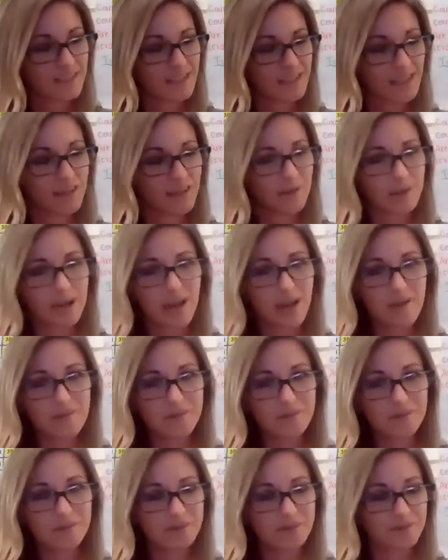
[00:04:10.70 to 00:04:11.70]
There we go.
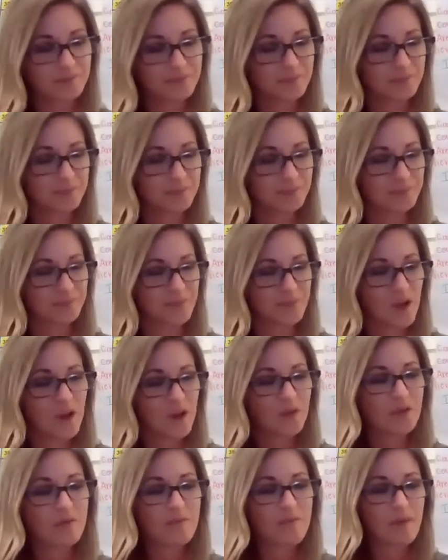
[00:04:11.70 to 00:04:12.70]

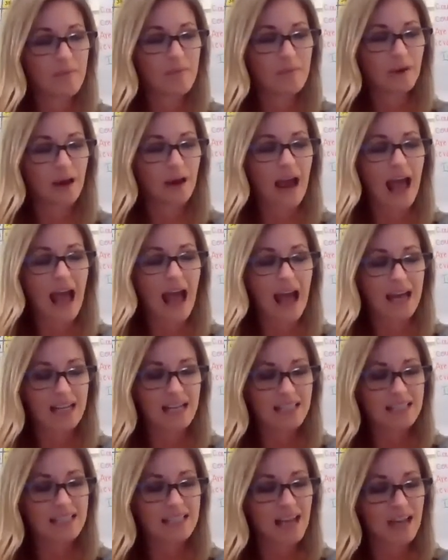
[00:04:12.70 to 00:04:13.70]
Remember,
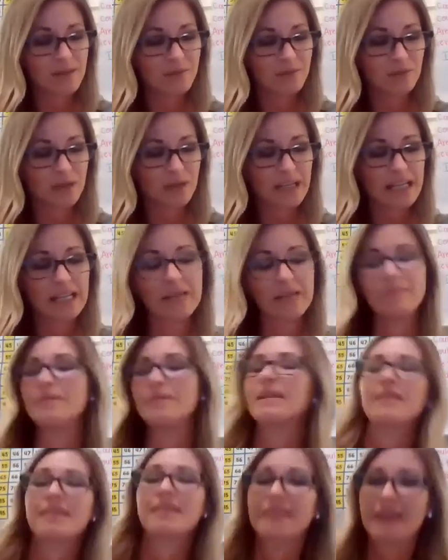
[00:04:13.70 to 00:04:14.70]
as I'm reading,
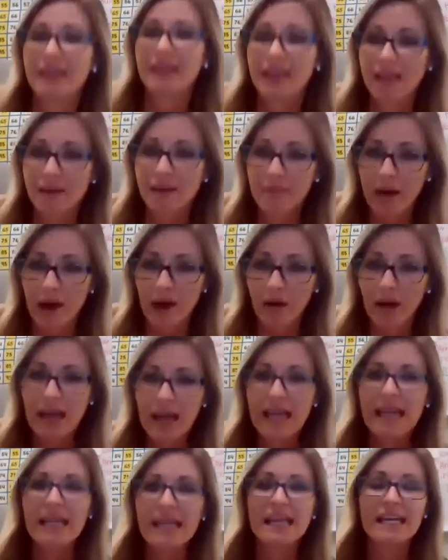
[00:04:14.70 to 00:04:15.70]
be thinking about,
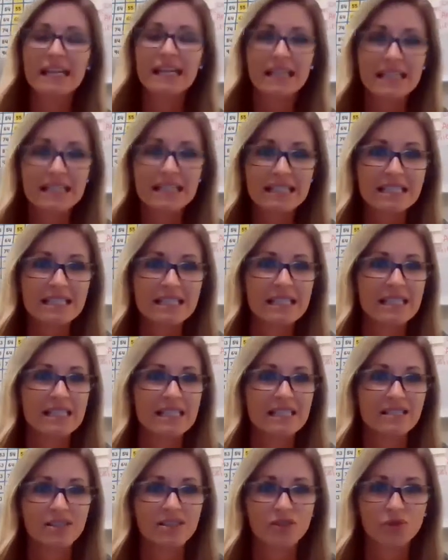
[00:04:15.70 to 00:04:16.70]
is
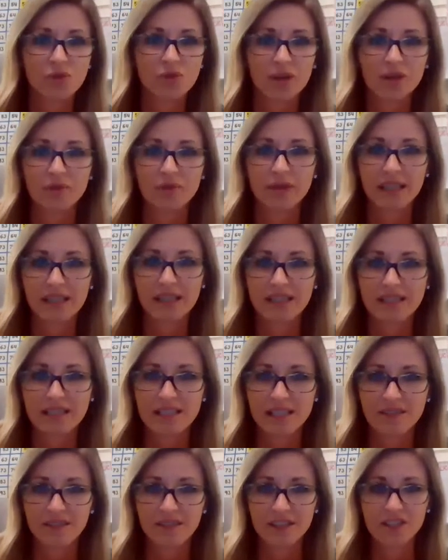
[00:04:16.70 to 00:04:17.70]
this story
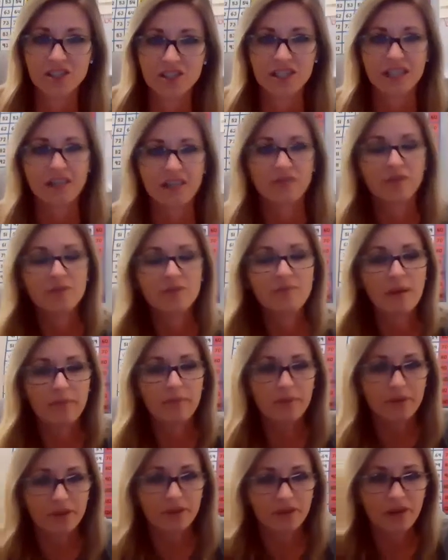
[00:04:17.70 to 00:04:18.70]
realistic fiction?
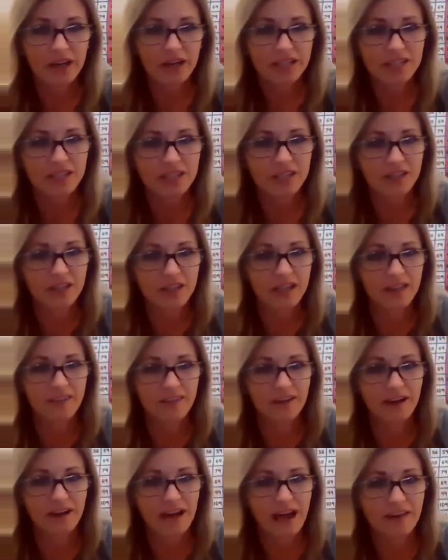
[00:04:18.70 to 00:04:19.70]
Remember the criteria
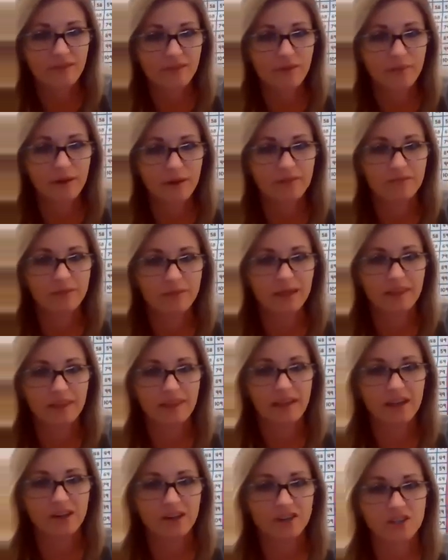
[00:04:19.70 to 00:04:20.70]
that I have above me in
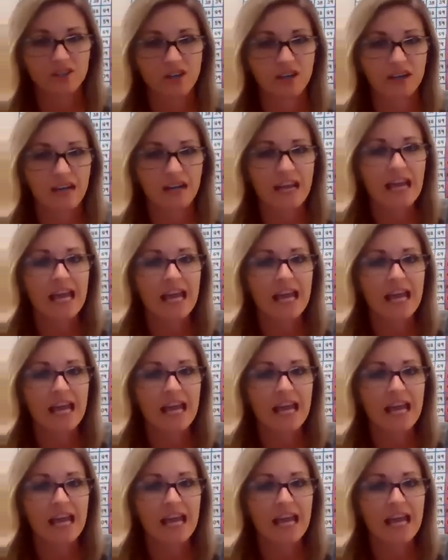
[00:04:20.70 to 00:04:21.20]
the anchor chart.